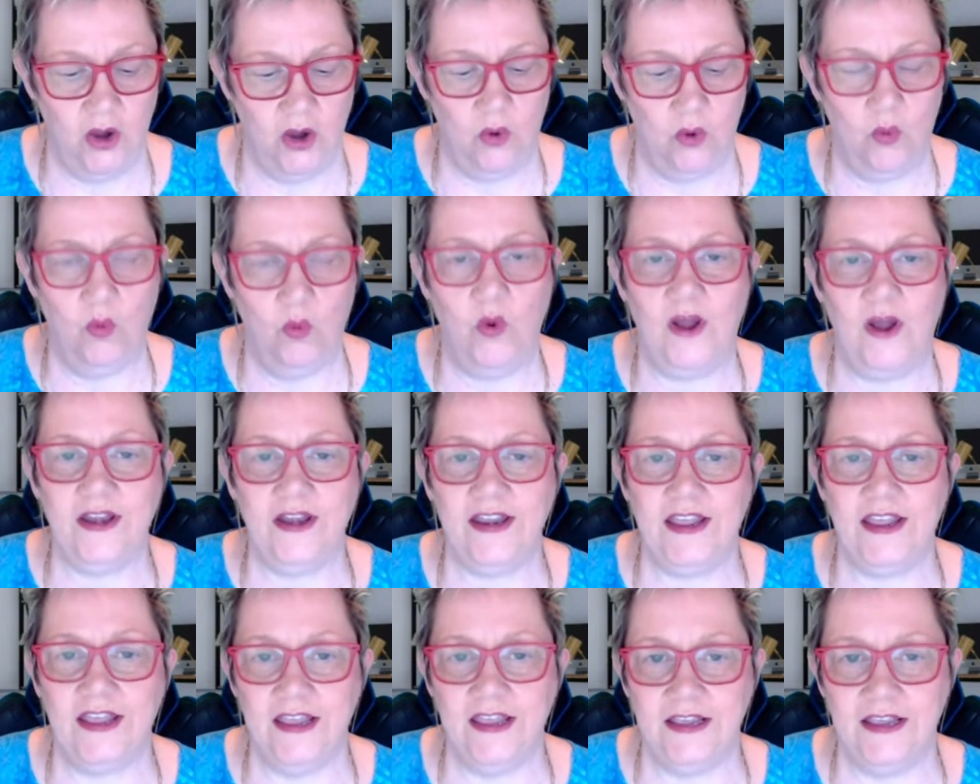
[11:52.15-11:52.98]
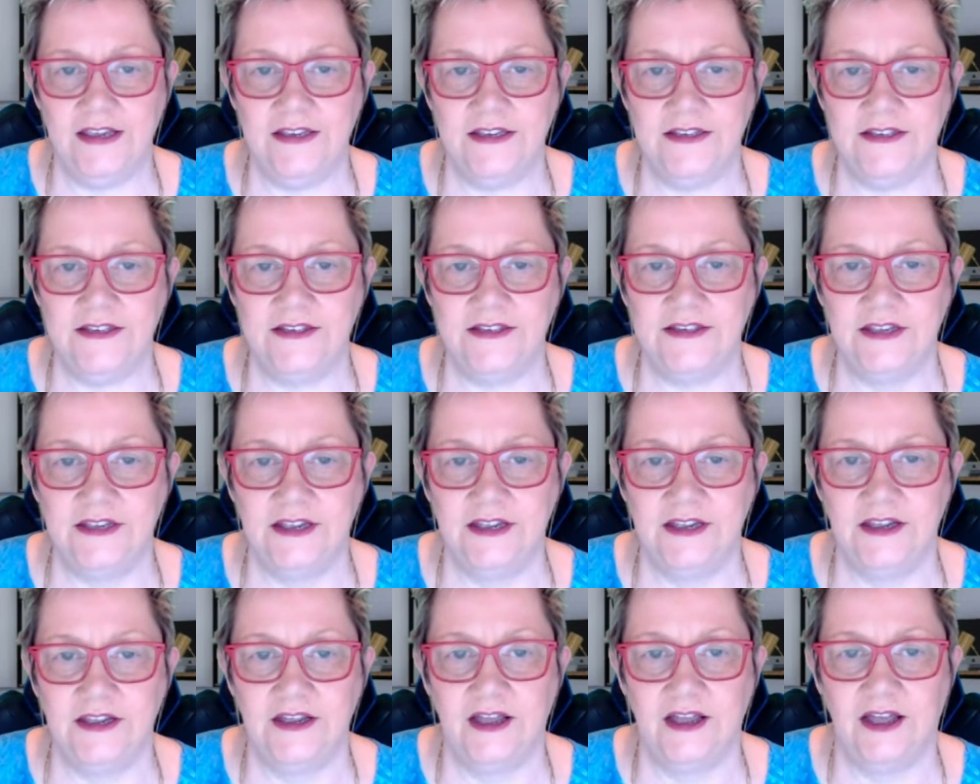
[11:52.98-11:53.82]
what is
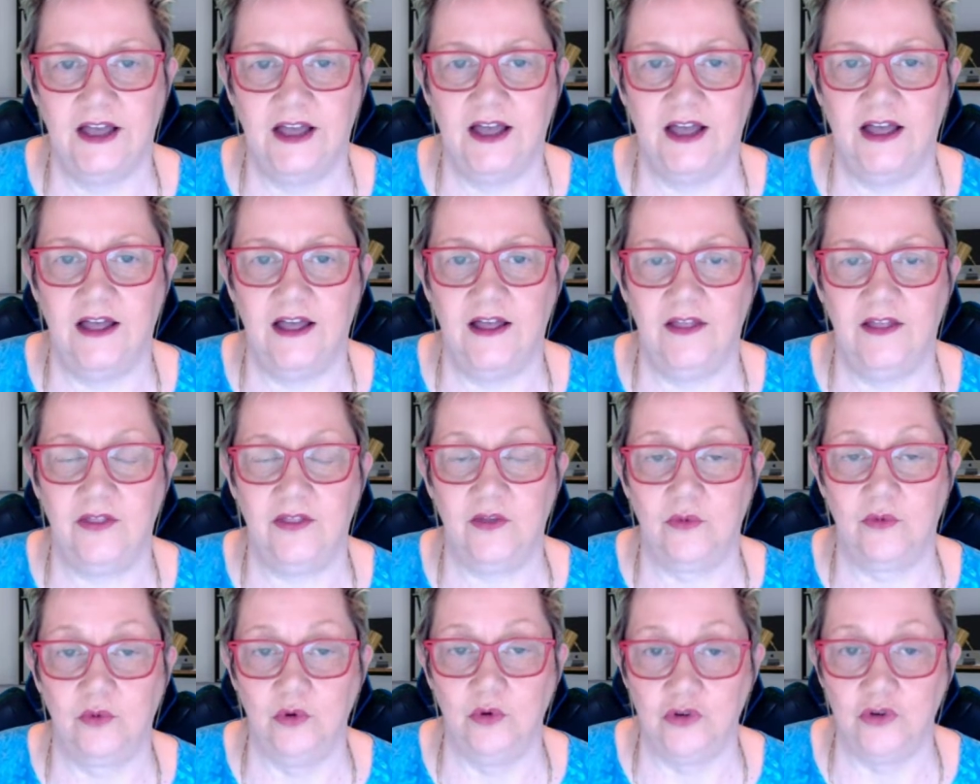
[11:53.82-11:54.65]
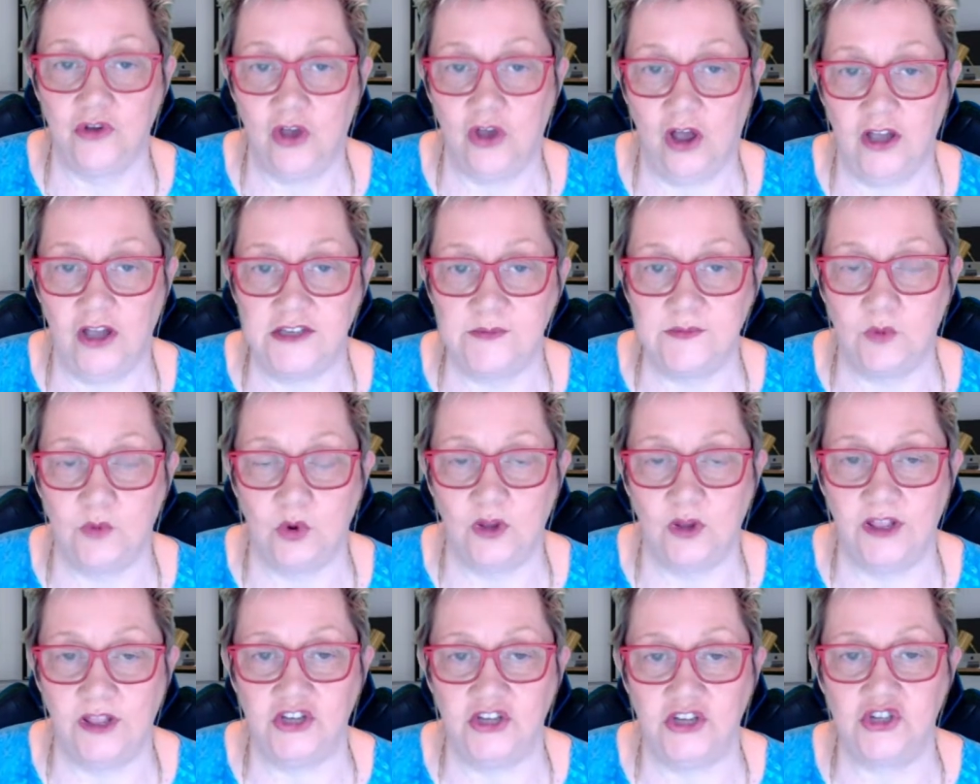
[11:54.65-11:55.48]
the root cause,
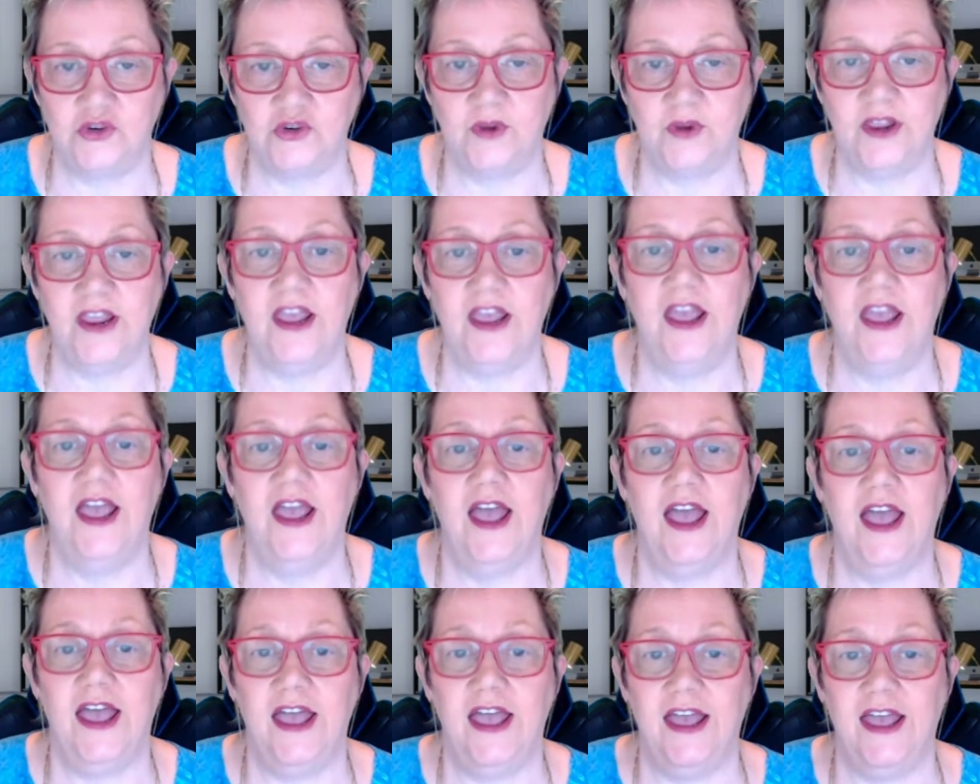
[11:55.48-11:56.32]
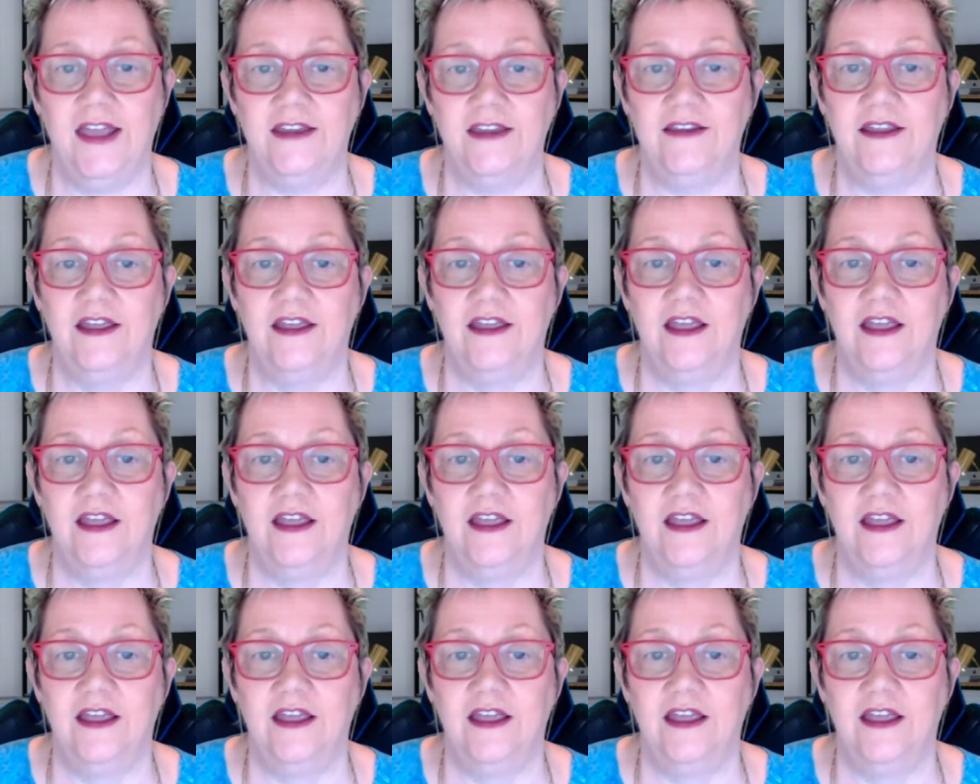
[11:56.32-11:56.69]
moral injury, and